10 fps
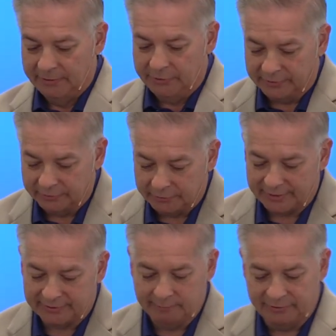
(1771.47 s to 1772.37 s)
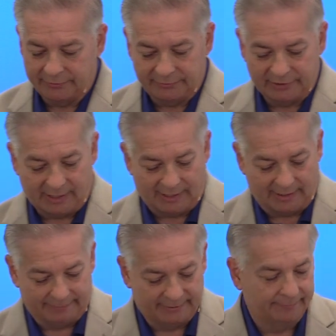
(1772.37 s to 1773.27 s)
You can trust Him with your
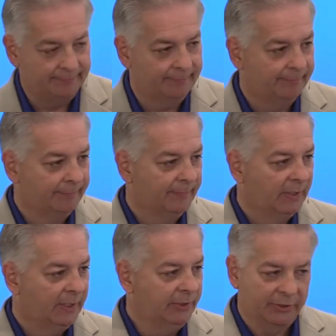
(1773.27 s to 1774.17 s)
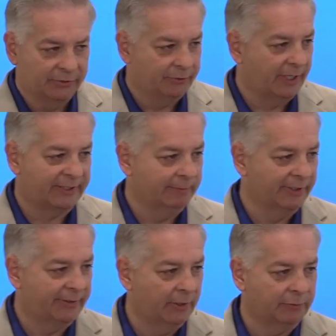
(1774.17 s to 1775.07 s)
job. You can trust Him
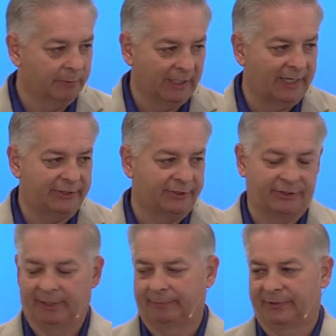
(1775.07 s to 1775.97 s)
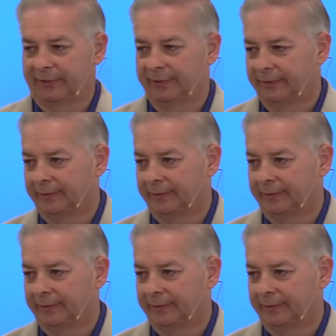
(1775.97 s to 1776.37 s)
with those relationships.